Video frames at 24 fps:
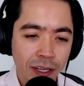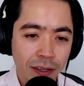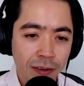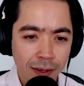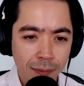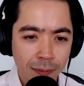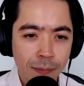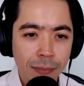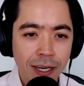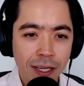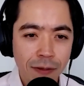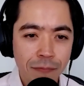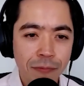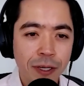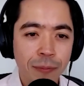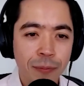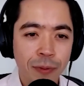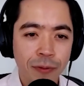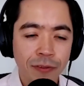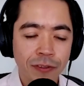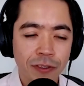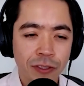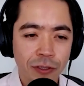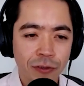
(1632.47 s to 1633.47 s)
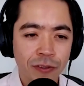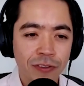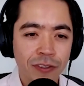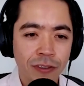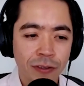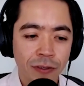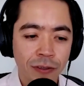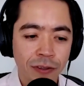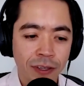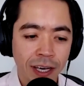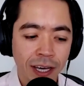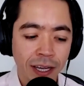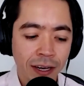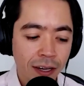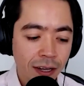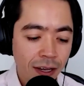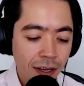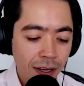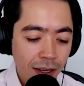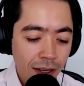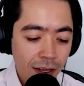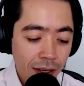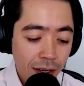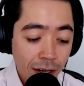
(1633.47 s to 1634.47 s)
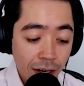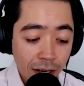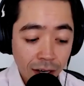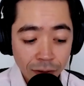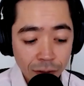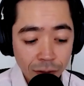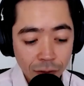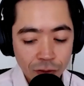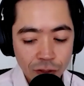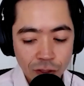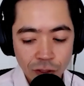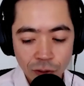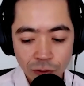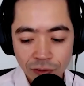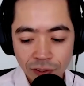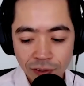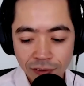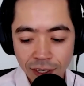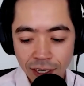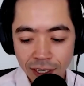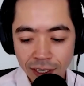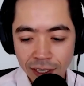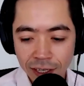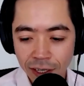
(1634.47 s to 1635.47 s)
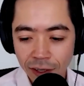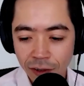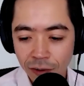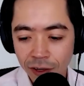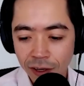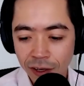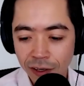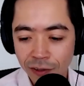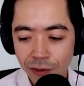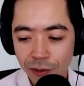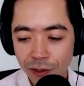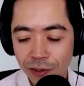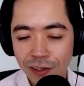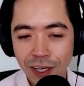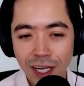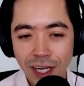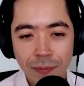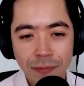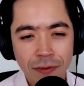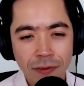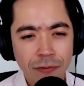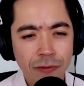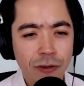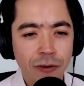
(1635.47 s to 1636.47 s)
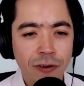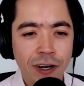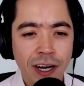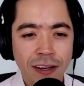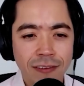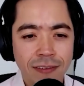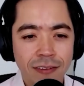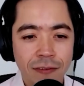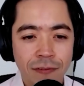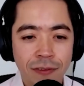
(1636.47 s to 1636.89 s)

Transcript: And many people choose to do that. Others choose to take it under times of duress.